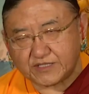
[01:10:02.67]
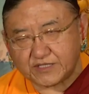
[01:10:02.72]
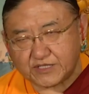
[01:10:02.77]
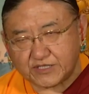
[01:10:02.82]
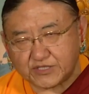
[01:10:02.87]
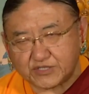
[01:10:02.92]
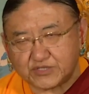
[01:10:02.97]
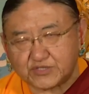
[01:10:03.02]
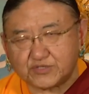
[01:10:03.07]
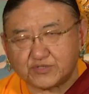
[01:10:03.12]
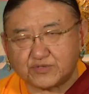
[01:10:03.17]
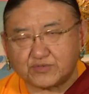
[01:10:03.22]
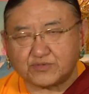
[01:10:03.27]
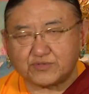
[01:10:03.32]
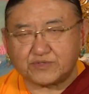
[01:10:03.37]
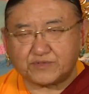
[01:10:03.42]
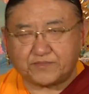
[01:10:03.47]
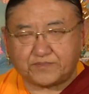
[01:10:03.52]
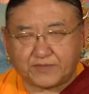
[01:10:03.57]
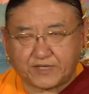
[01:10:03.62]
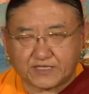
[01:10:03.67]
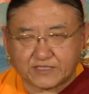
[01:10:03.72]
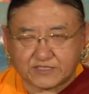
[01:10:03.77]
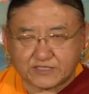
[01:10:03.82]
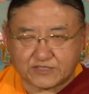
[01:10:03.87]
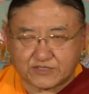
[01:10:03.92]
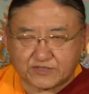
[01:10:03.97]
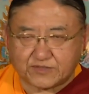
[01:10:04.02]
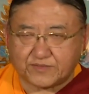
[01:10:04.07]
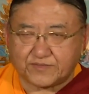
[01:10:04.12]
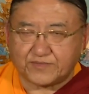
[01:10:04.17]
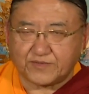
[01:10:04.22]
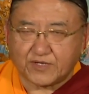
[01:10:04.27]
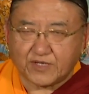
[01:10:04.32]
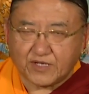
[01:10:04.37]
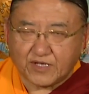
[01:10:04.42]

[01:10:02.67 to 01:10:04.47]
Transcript: it is through the practice of